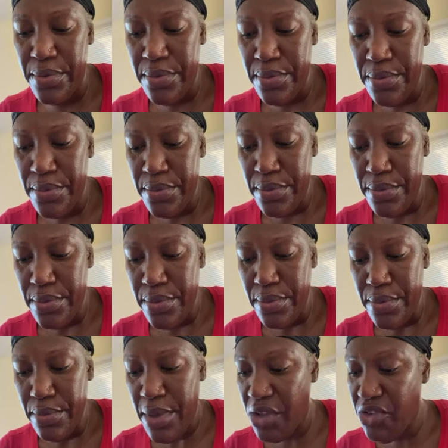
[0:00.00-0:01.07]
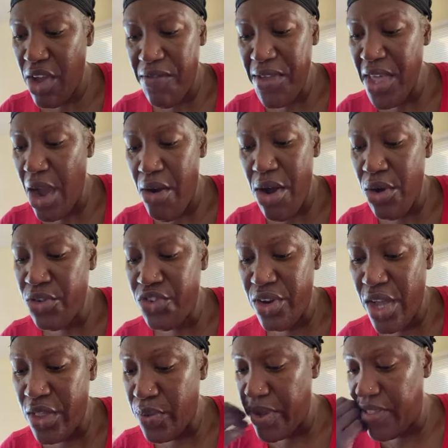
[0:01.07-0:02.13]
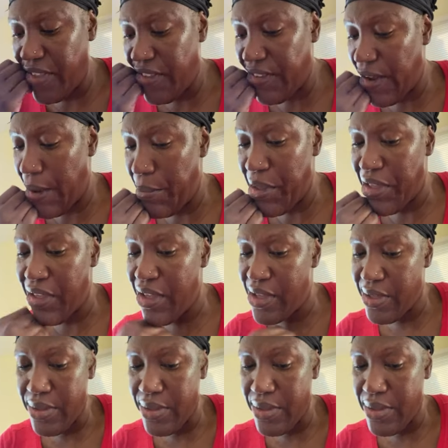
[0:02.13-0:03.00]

Hey, I try to get her 120 stars, Mickey.